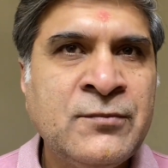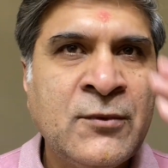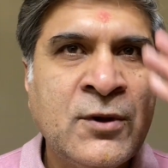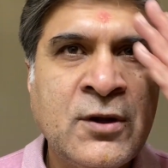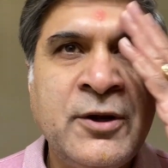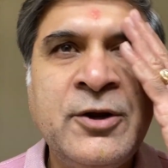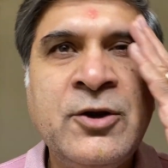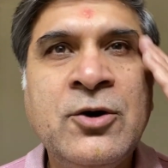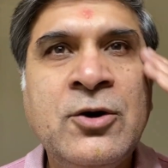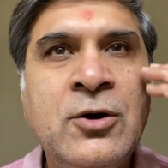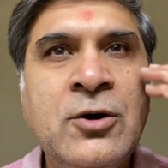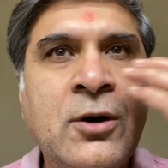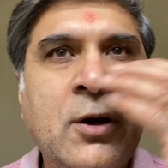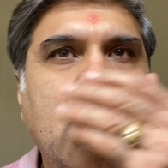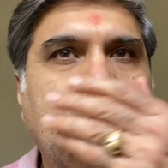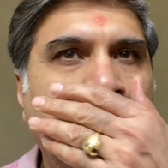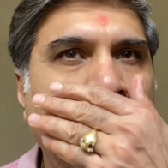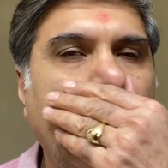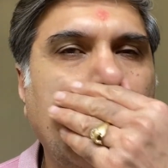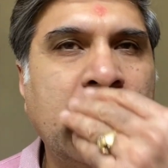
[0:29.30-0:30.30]
you know uh,
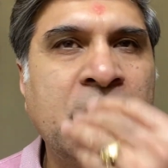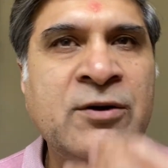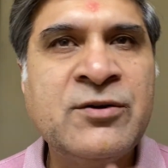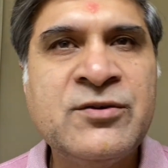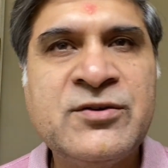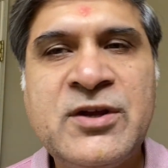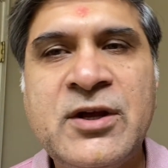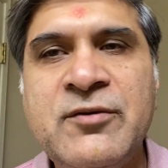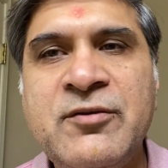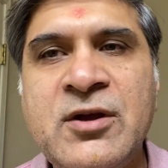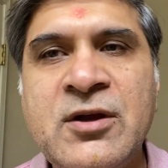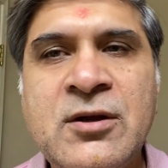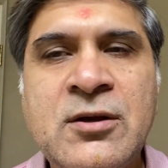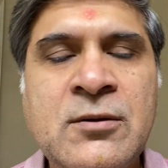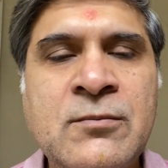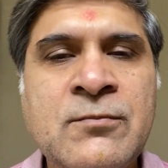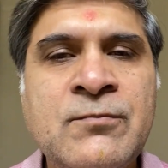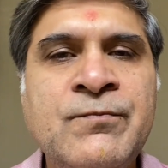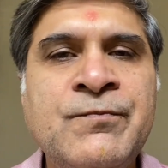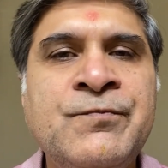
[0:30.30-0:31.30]
modern saving
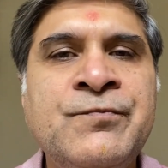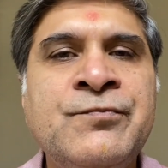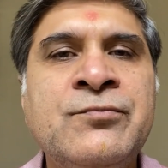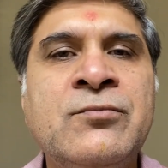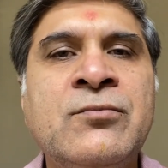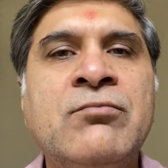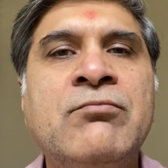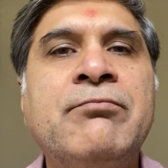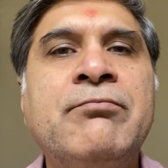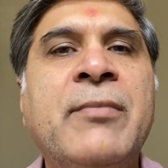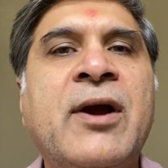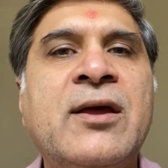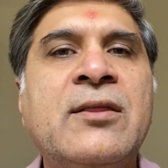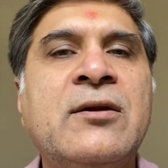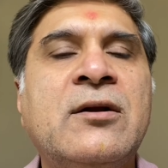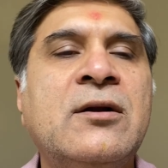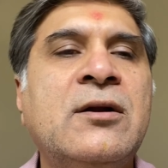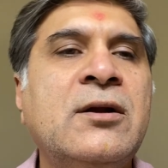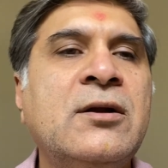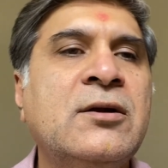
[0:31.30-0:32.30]

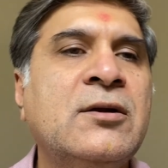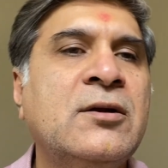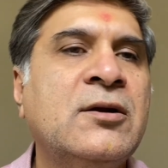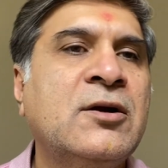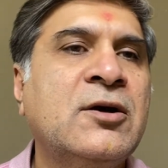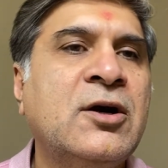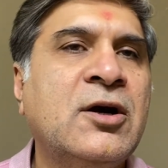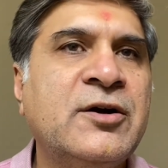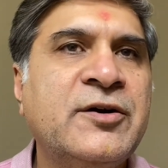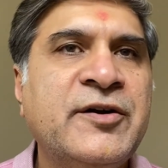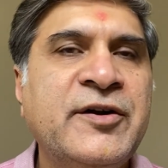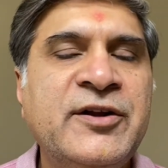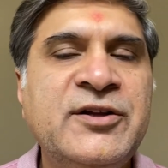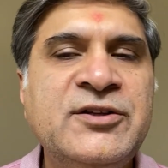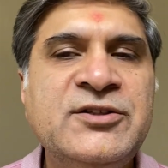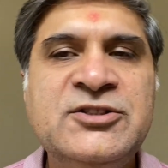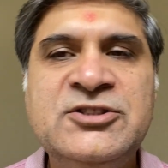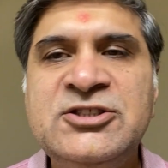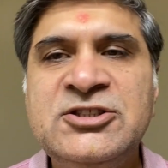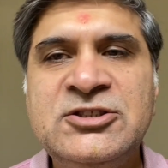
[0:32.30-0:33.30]
Mather
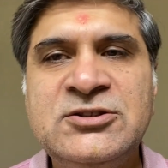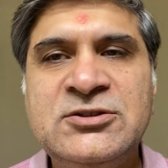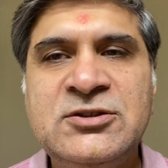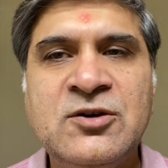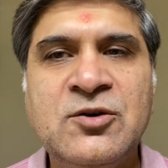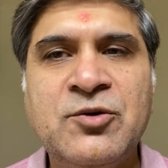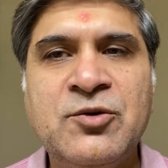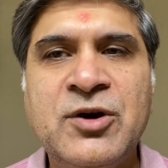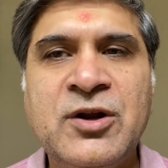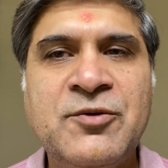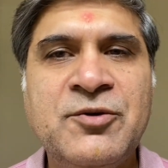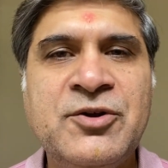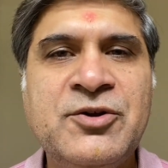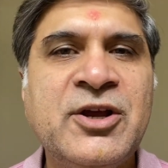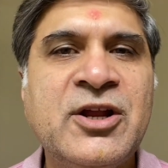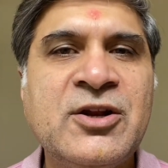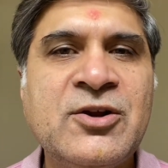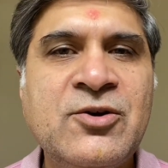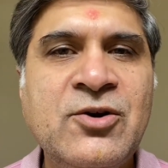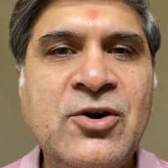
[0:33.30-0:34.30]
cartridge or whatever you
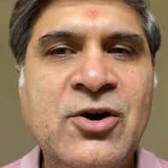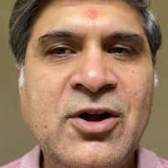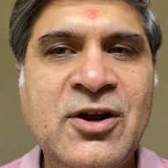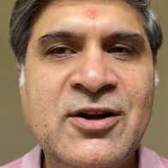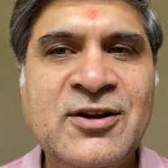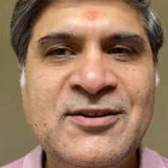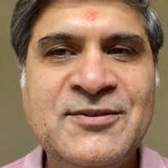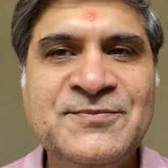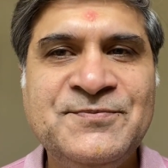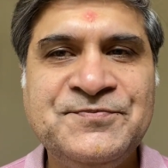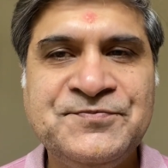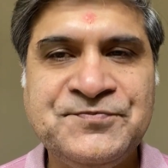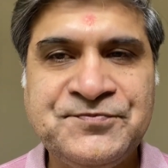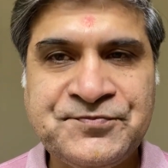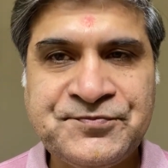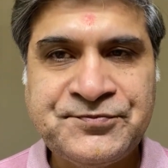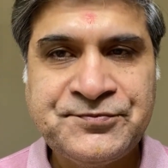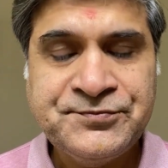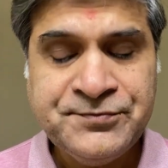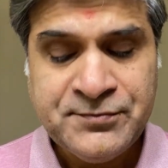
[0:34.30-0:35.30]
can call
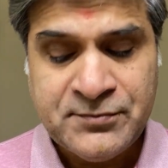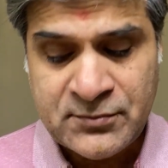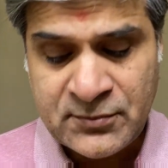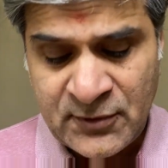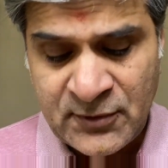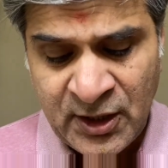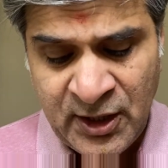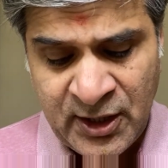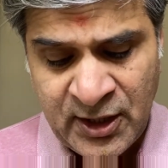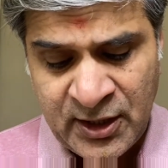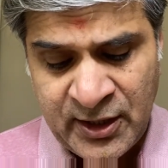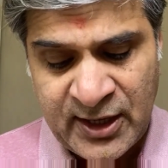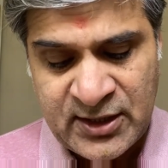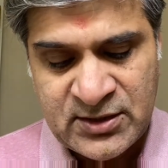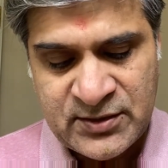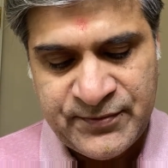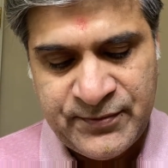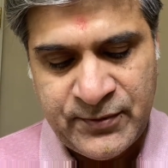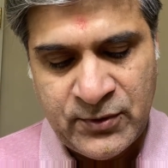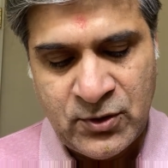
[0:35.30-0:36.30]
and that's
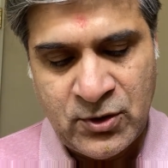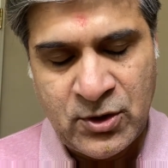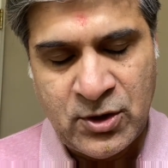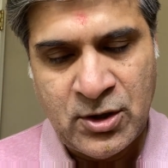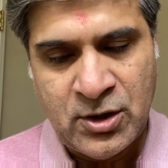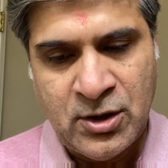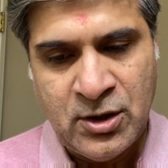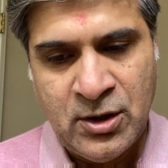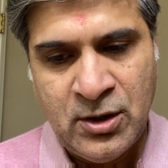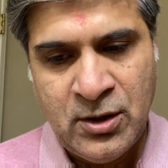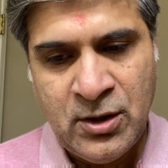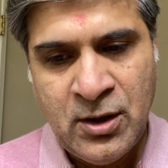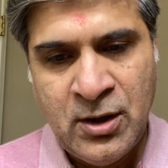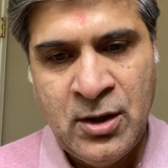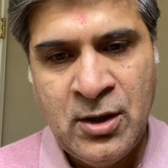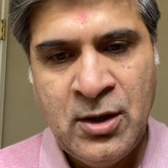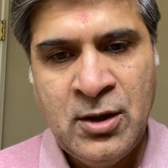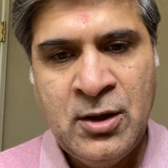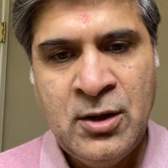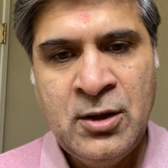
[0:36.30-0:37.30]
for
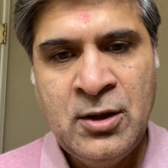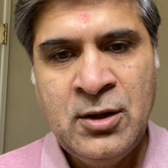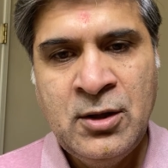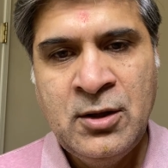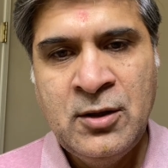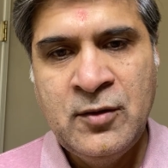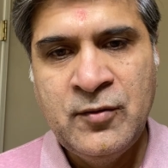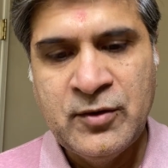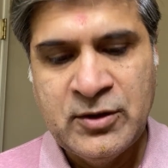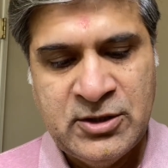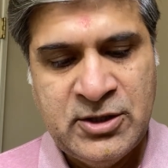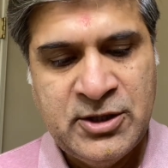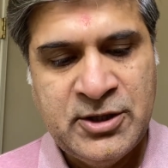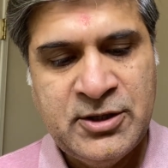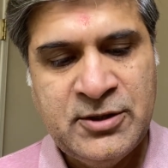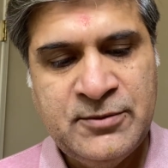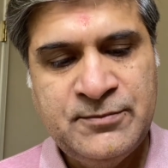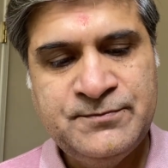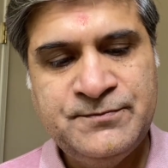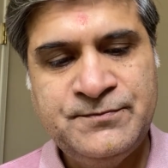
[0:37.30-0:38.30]
one the